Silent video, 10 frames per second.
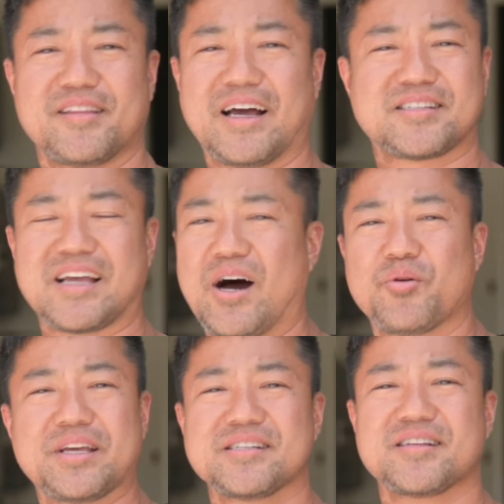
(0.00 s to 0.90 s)
That's
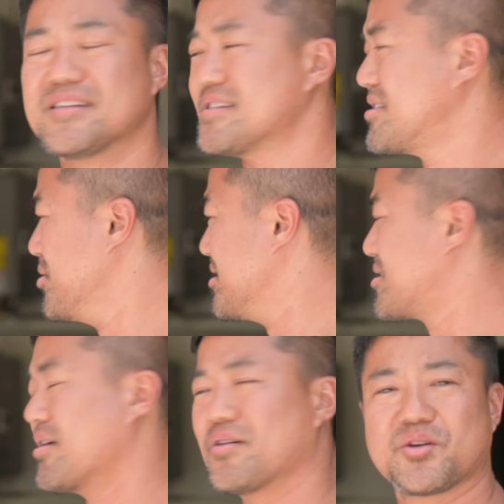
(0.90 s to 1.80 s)
how easy it is to
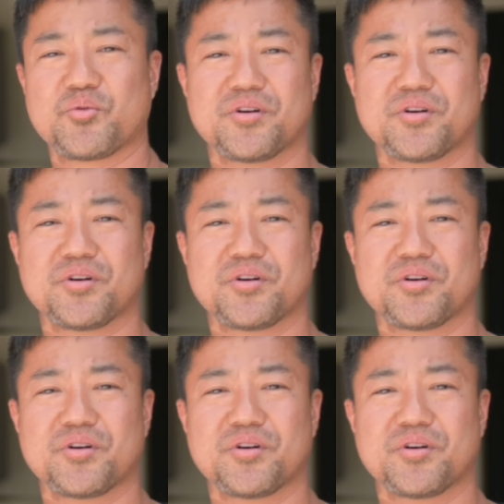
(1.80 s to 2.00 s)
install the